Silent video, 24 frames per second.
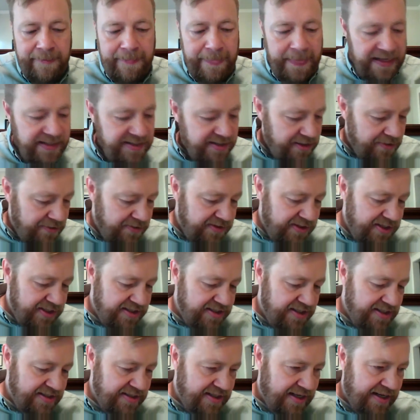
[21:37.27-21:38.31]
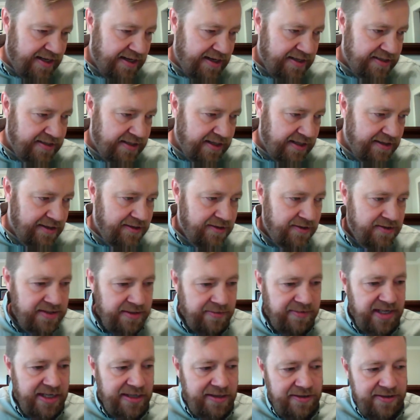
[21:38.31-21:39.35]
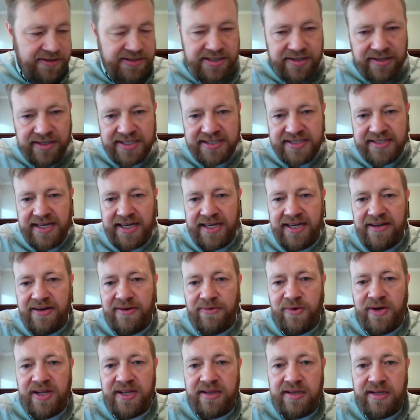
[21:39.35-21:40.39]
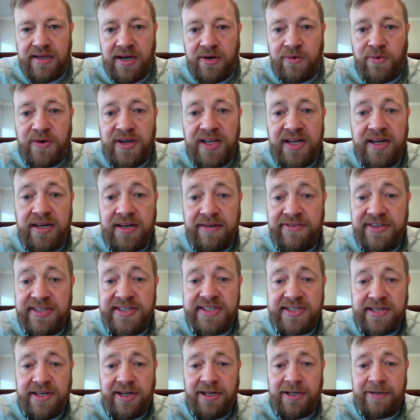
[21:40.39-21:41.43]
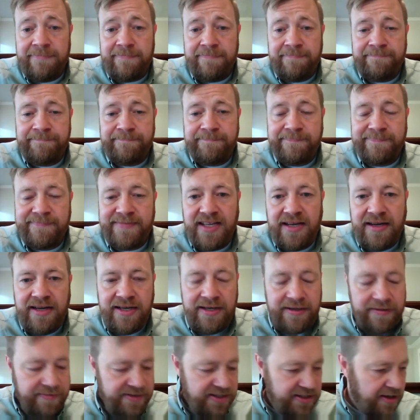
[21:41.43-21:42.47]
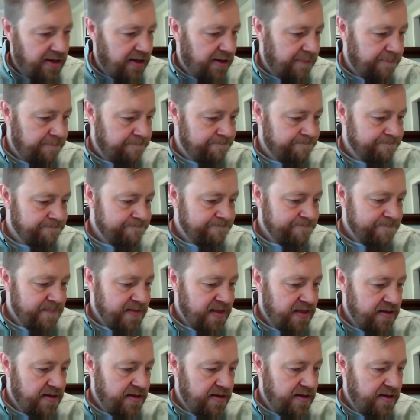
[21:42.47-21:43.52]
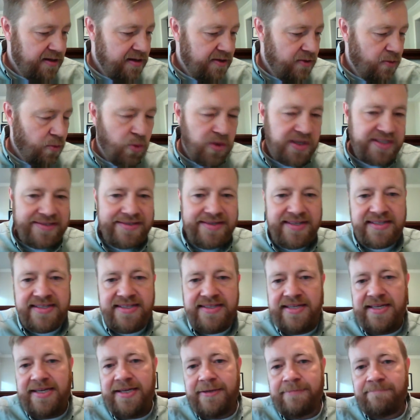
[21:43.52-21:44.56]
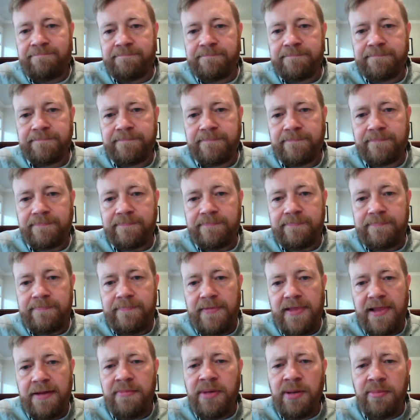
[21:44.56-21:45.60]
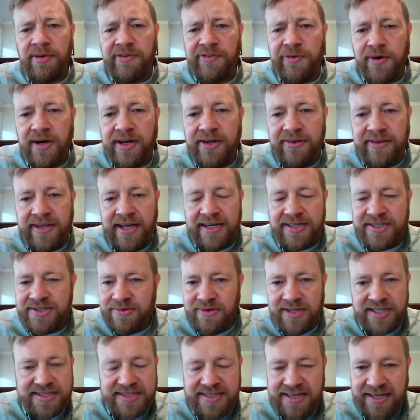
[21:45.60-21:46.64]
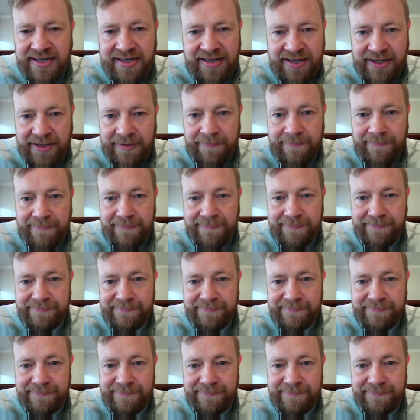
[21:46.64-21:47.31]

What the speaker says: And so just as I close, I'm going to close here in a second with a reading of the Psalm, Psalm 116. But before I do that, I just want to say it again.